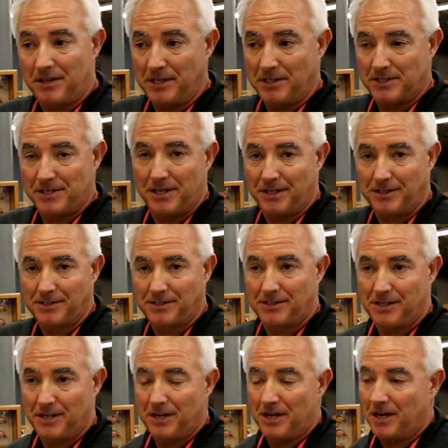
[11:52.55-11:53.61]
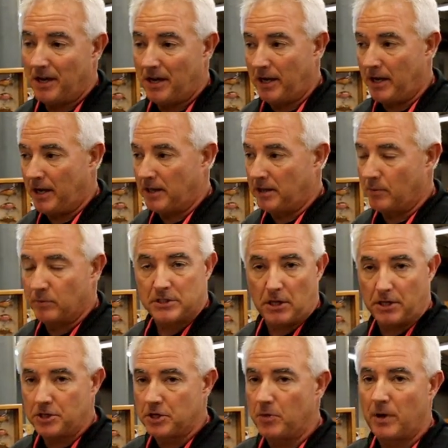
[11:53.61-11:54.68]
these things. And there was
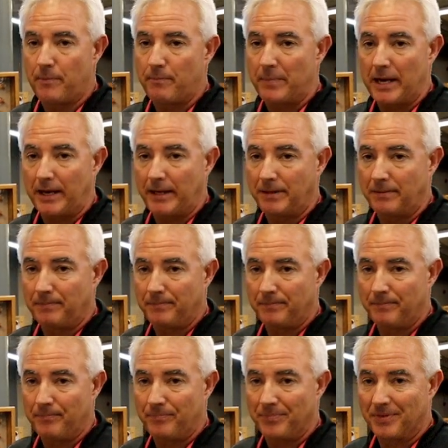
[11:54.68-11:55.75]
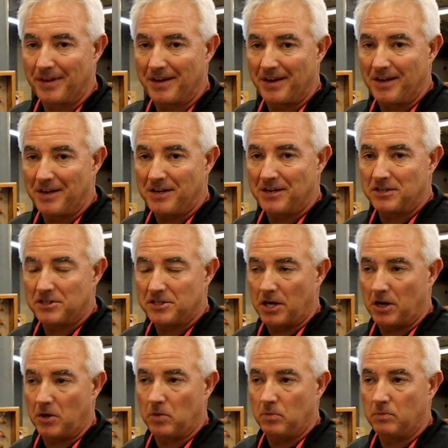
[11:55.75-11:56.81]
only two of them made.
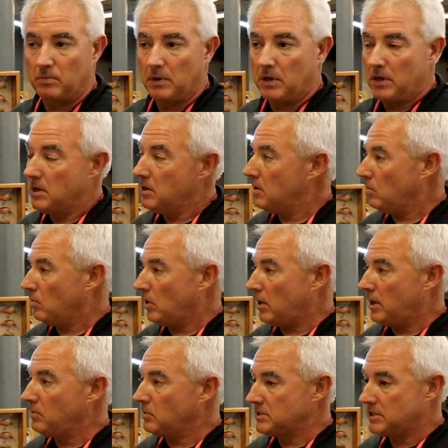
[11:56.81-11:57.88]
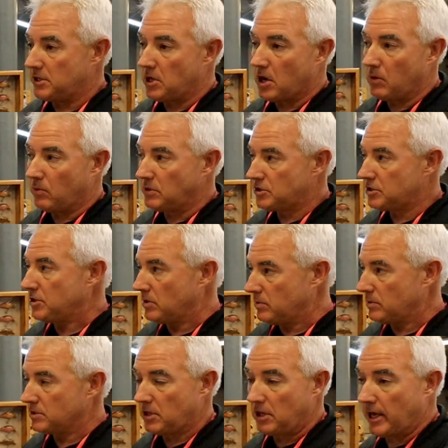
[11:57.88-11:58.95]
So one was in Darwin
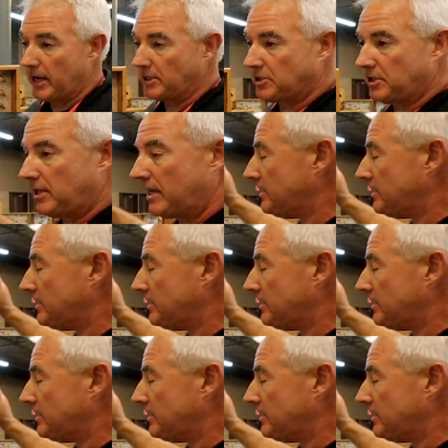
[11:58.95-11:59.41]
Stewart's collection.